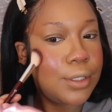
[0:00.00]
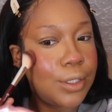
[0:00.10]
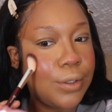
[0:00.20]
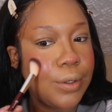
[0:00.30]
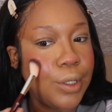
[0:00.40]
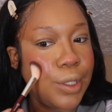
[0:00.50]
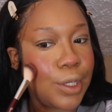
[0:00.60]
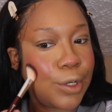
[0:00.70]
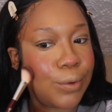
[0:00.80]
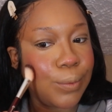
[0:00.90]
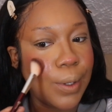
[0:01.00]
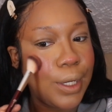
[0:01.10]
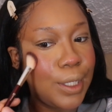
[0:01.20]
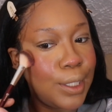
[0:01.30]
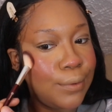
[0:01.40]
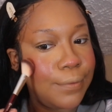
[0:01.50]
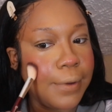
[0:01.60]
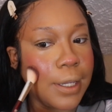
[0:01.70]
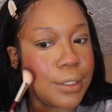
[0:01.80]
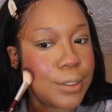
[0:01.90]
to create like a gradient
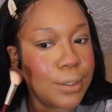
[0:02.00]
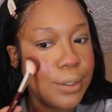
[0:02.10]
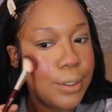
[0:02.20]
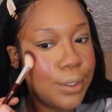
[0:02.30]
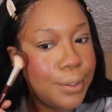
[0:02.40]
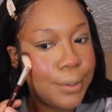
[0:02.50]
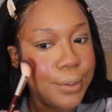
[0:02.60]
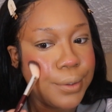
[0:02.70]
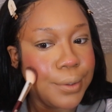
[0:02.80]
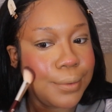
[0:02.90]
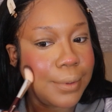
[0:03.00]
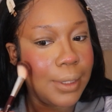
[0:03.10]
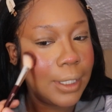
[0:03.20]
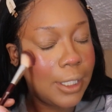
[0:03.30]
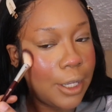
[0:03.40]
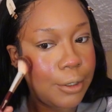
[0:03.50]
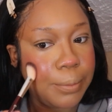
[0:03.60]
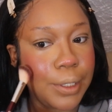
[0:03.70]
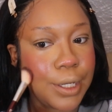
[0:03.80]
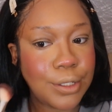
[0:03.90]
effect with the lighter
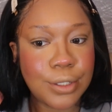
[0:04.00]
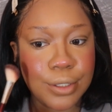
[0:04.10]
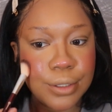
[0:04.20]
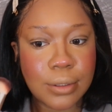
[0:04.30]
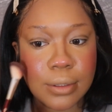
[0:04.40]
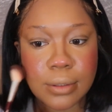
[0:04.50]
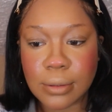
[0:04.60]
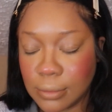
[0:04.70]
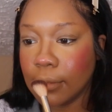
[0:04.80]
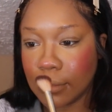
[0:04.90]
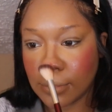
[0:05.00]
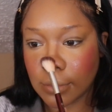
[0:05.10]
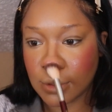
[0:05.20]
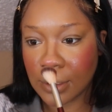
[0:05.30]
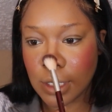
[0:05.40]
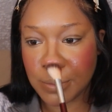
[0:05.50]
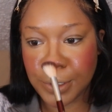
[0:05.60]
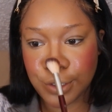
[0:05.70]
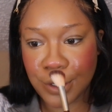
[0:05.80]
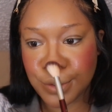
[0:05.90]
blush. Tip
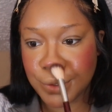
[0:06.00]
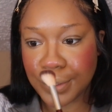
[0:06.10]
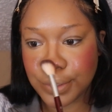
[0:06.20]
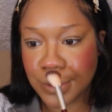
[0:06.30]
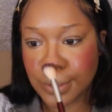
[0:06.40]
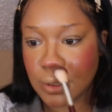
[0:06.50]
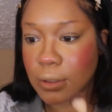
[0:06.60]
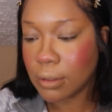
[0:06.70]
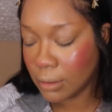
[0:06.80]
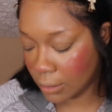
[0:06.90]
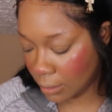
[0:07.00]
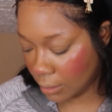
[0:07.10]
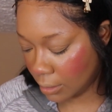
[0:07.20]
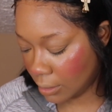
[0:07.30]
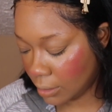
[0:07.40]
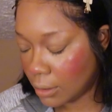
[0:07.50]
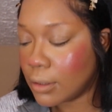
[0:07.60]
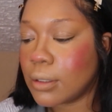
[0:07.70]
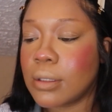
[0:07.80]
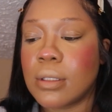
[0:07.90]
of the nose.
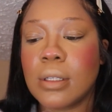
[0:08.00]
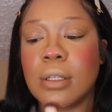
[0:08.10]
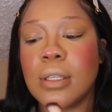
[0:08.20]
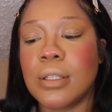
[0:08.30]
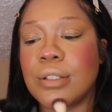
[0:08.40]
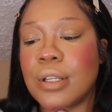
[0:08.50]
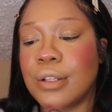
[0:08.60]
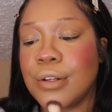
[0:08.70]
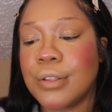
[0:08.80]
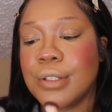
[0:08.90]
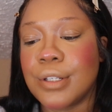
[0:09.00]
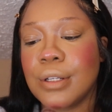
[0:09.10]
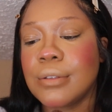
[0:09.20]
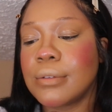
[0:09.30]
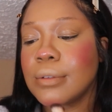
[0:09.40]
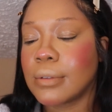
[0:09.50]
And again, just a little on the chin.